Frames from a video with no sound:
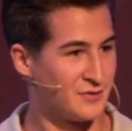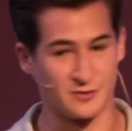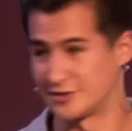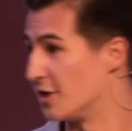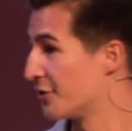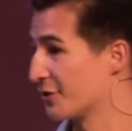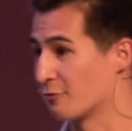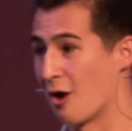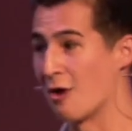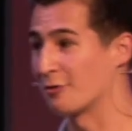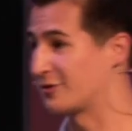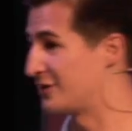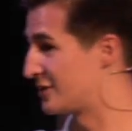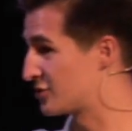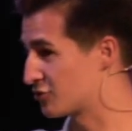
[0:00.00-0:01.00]
there's nothing wrong
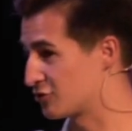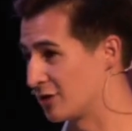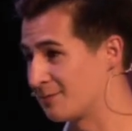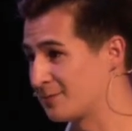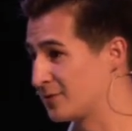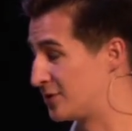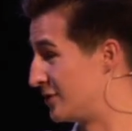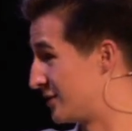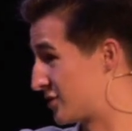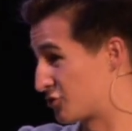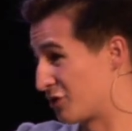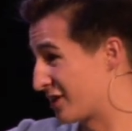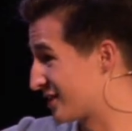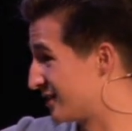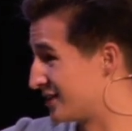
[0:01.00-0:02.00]
with these
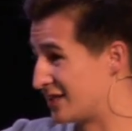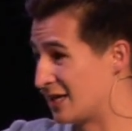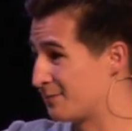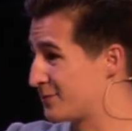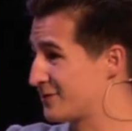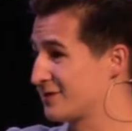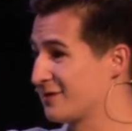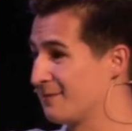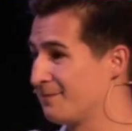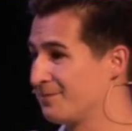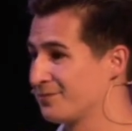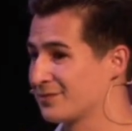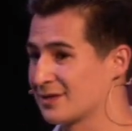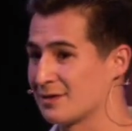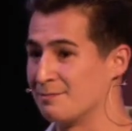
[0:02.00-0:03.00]
tricks and tips.
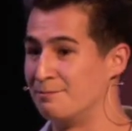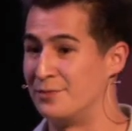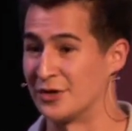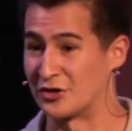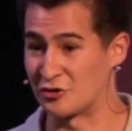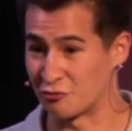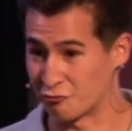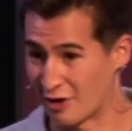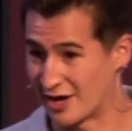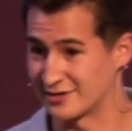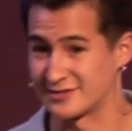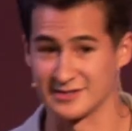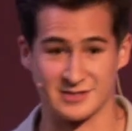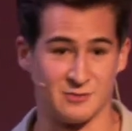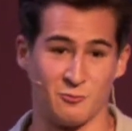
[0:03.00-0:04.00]
But
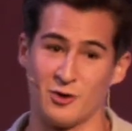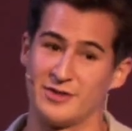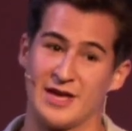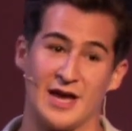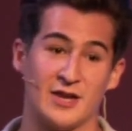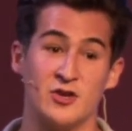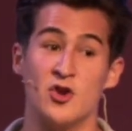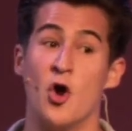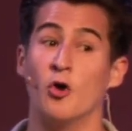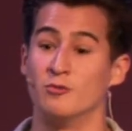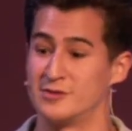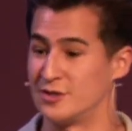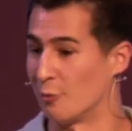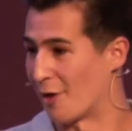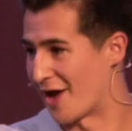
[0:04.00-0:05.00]
Christ is the one that
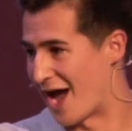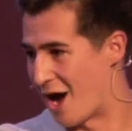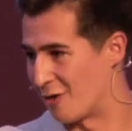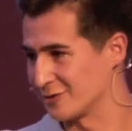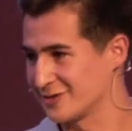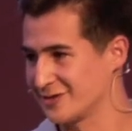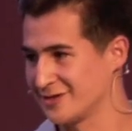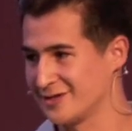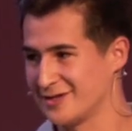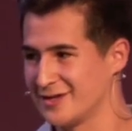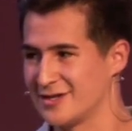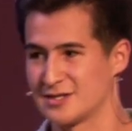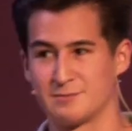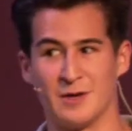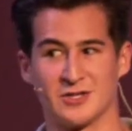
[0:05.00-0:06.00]
knows the way out.
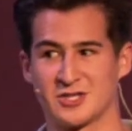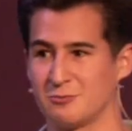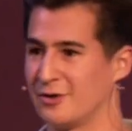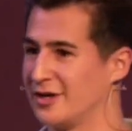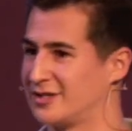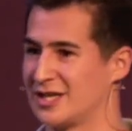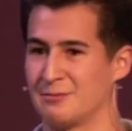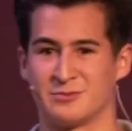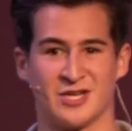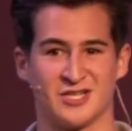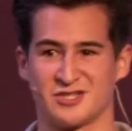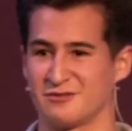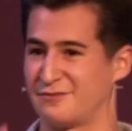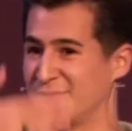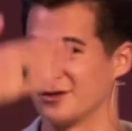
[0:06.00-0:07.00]
Especially when a
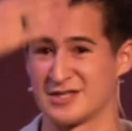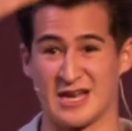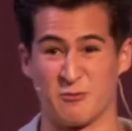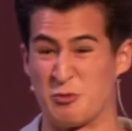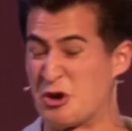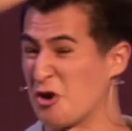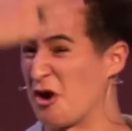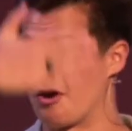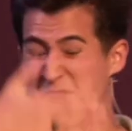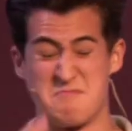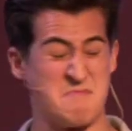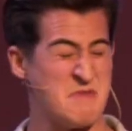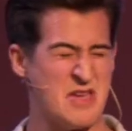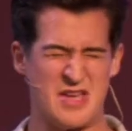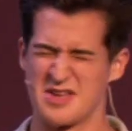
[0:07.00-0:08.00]
temptation feels like we are
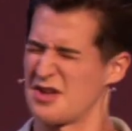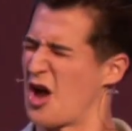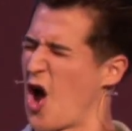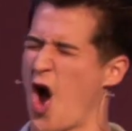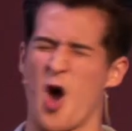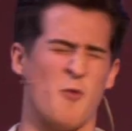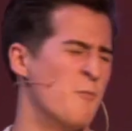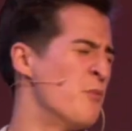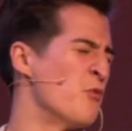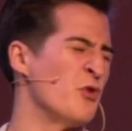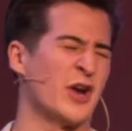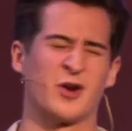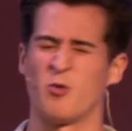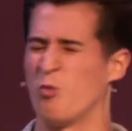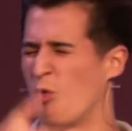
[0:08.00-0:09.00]
a
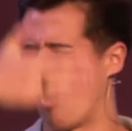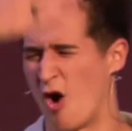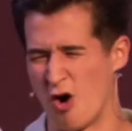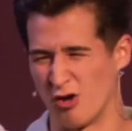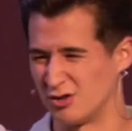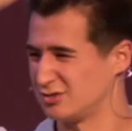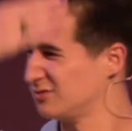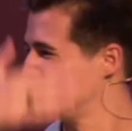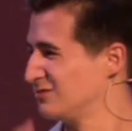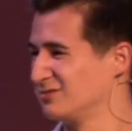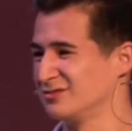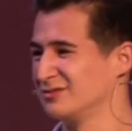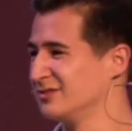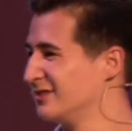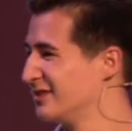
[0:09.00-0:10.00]
brick wall
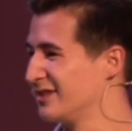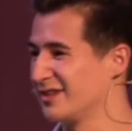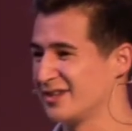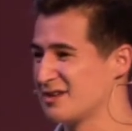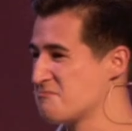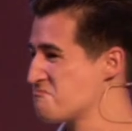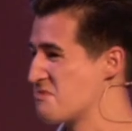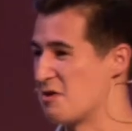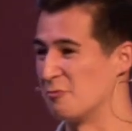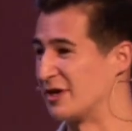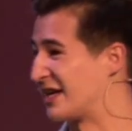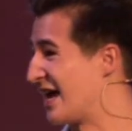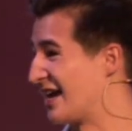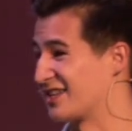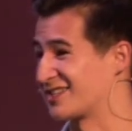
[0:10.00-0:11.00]
and we
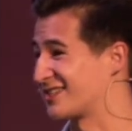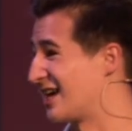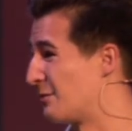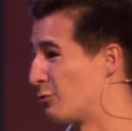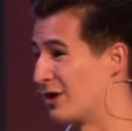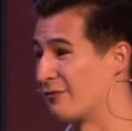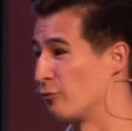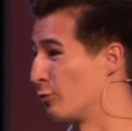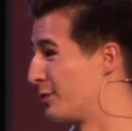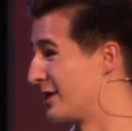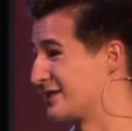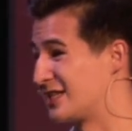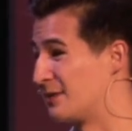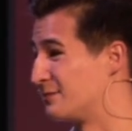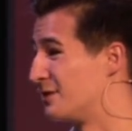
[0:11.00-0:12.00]
can't escape whatever we're being
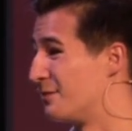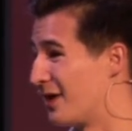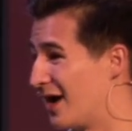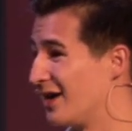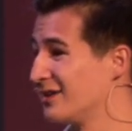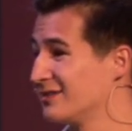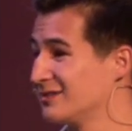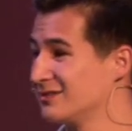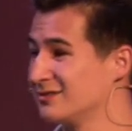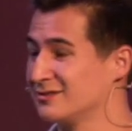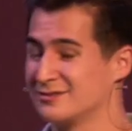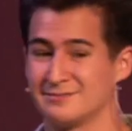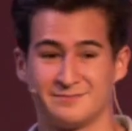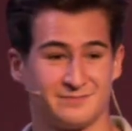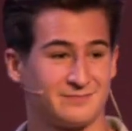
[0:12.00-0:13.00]
tempted by.
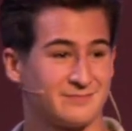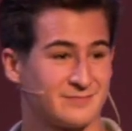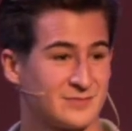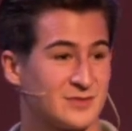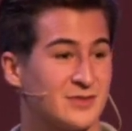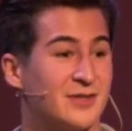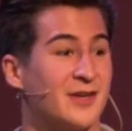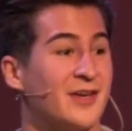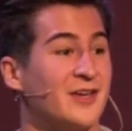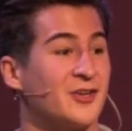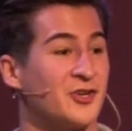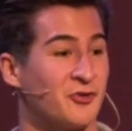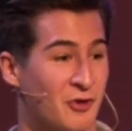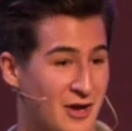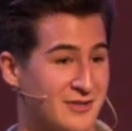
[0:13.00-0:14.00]

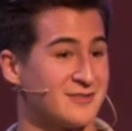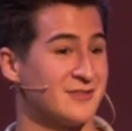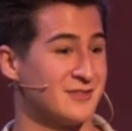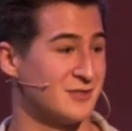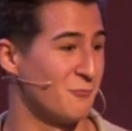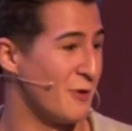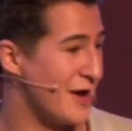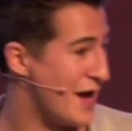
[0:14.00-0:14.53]
Christ is the way